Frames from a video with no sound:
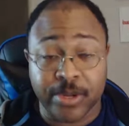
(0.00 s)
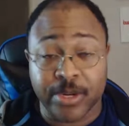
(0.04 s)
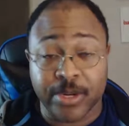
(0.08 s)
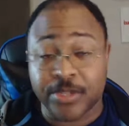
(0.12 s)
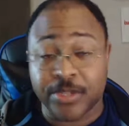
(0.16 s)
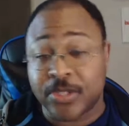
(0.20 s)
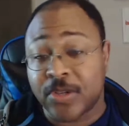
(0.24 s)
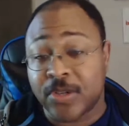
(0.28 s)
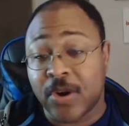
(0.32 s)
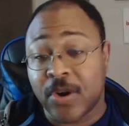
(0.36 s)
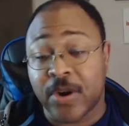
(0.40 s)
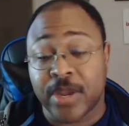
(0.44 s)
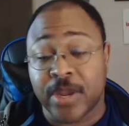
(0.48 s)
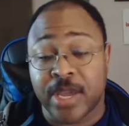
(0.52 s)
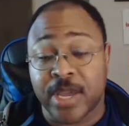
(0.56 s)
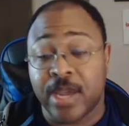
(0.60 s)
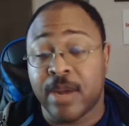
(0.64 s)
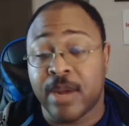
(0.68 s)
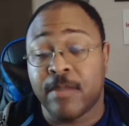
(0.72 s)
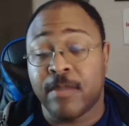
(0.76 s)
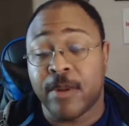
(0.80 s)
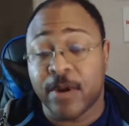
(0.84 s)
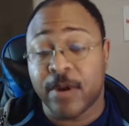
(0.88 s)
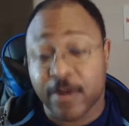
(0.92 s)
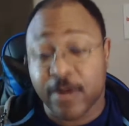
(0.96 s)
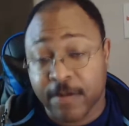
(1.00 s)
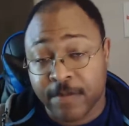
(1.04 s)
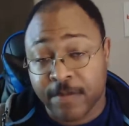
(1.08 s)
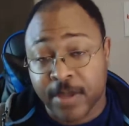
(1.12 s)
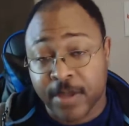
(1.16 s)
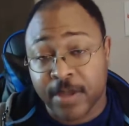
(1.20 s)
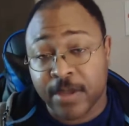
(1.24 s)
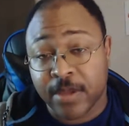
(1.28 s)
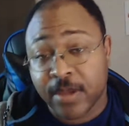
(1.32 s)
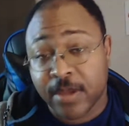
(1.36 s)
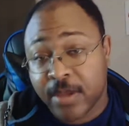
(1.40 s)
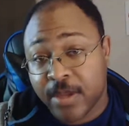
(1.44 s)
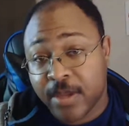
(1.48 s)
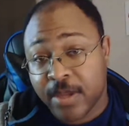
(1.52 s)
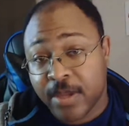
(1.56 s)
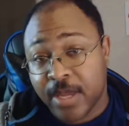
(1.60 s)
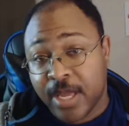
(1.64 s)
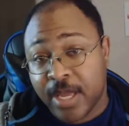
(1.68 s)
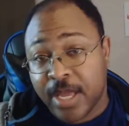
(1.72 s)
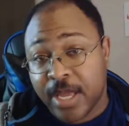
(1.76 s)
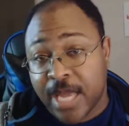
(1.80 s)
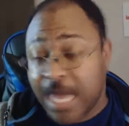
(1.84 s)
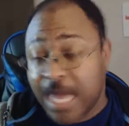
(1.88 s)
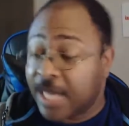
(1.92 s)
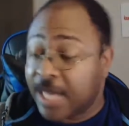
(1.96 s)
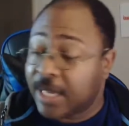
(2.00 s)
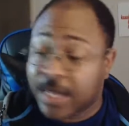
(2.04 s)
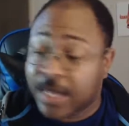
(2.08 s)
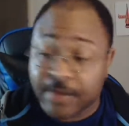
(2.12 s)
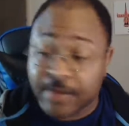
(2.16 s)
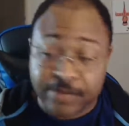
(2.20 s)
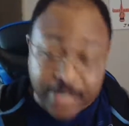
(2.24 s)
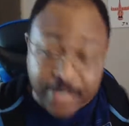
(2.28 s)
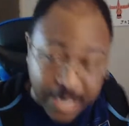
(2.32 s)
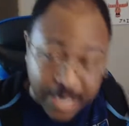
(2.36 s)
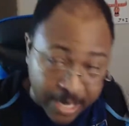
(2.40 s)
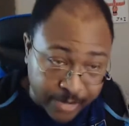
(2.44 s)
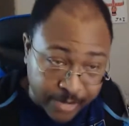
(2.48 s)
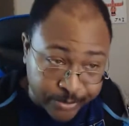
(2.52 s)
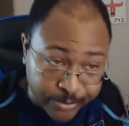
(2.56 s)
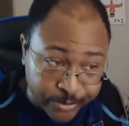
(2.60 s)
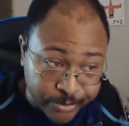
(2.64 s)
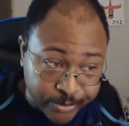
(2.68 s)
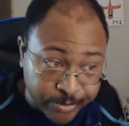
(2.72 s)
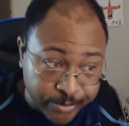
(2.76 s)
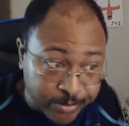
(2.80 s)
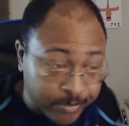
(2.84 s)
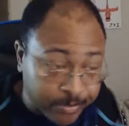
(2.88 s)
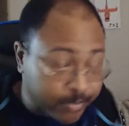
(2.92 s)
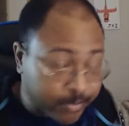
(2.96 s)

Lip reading: to start Cam Irving at left tackle.